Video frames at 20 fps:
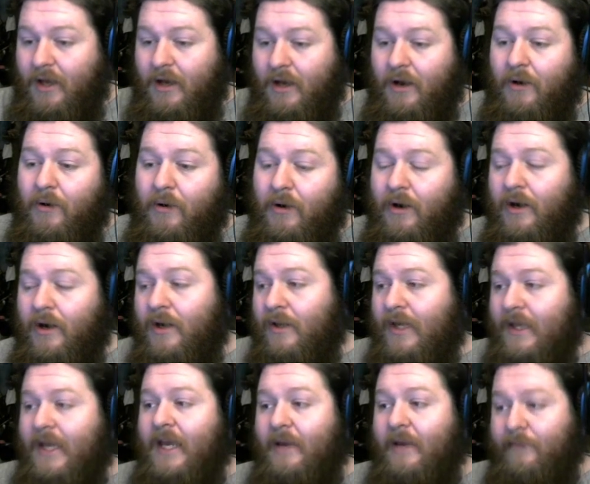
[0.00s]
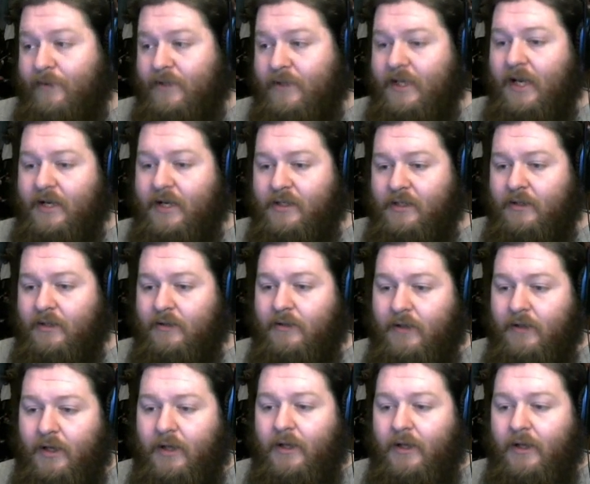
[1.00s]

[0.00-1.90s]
or they get protection.